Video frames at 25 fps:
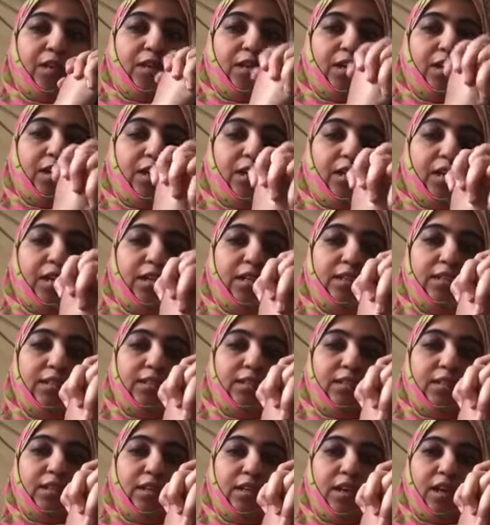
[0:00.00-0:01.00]
and
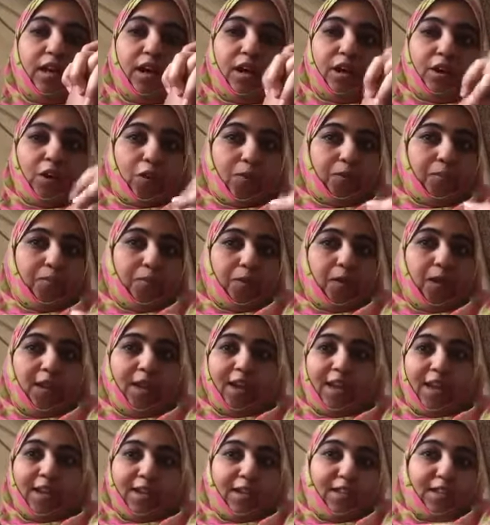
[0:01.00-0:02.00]
I hope you
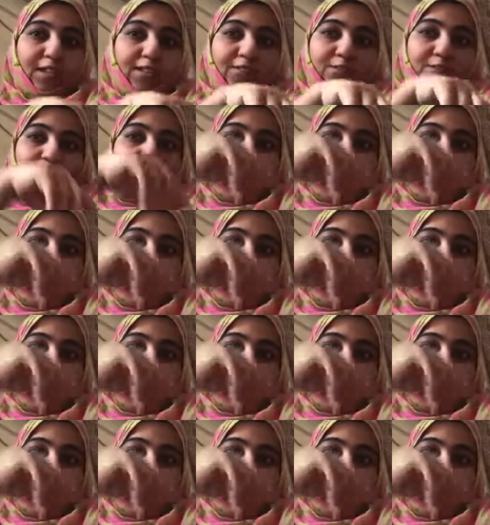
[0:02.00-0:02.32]
like it